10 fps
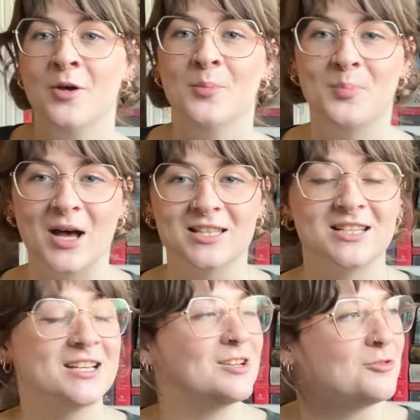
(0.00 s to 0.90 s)
But
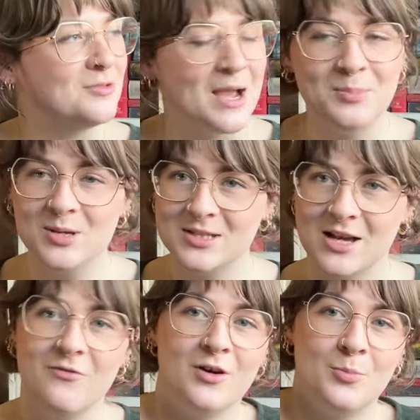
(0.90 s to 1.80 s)
grab
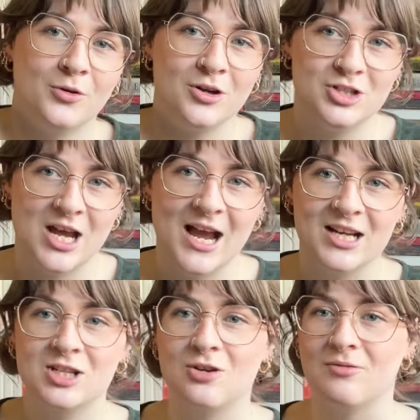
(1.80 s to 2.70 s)
yourself a
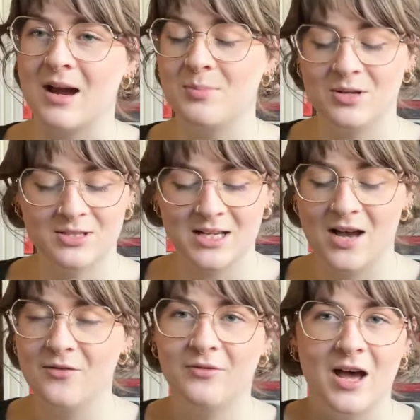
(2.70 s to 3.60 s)
project, grab
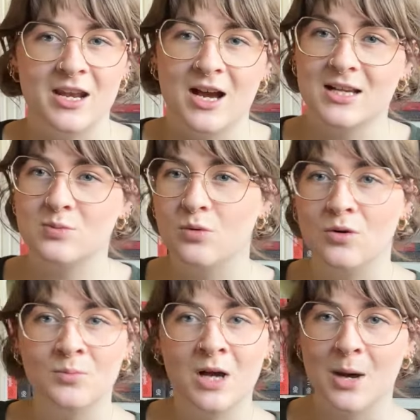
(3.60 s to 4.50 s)
yourself a nice
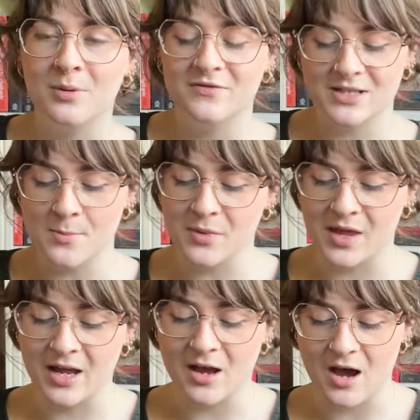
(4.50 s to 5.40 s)
warm cup of
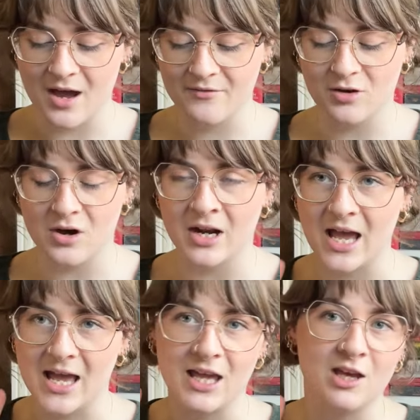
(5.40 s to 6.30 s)
something. I've got
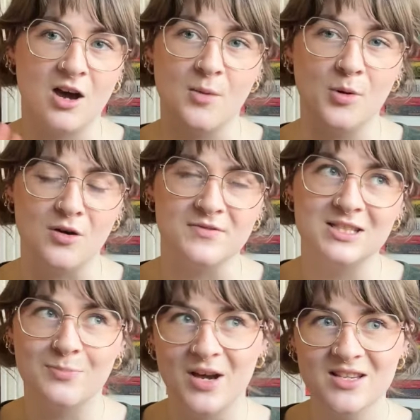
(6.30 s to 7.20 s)
a cup of
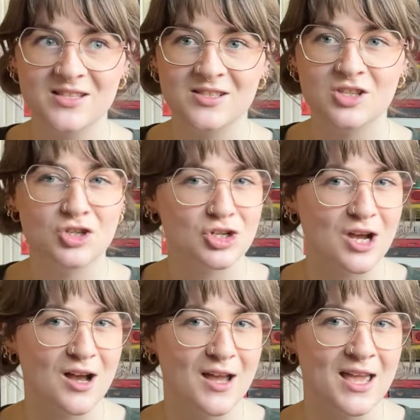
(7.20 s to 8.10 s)
spiced
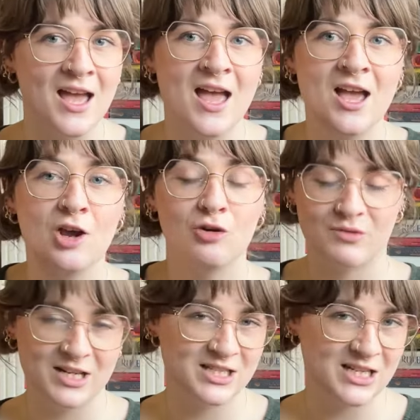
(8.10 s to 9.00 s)
chai
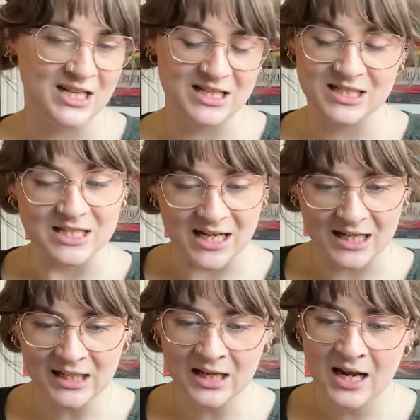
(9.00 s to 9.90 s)
green tea
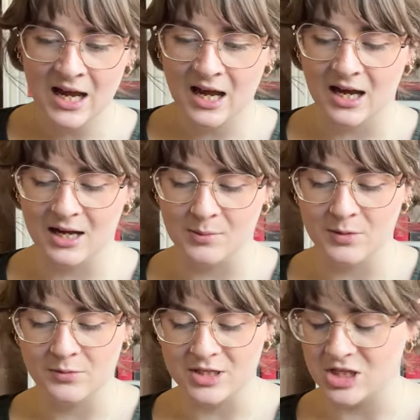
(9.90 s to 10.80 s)
today,
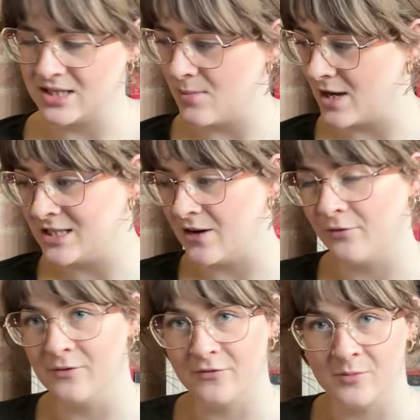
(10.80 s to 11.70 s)
which is a bit
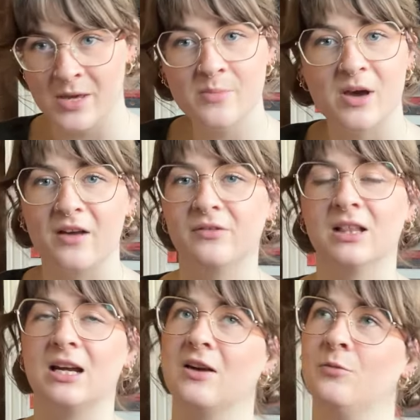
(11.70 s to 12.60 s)
different for me, but I feel
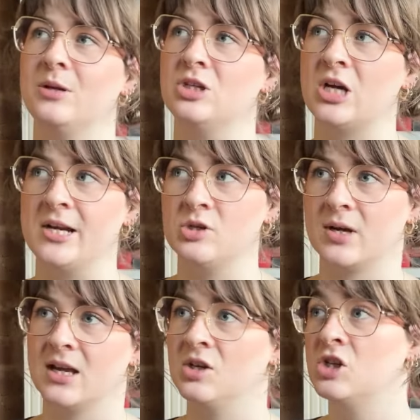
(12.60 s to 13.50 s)
like I've been
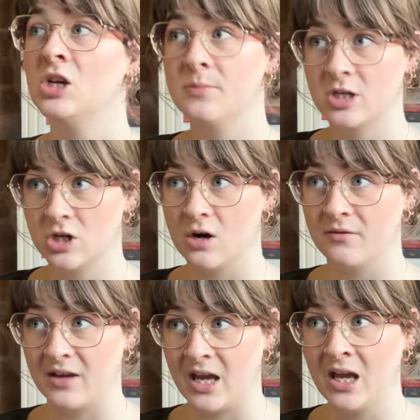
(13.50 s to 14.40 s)
drinking too much
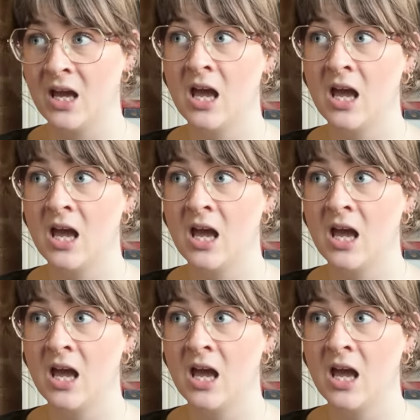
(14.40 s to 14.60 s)
coffee.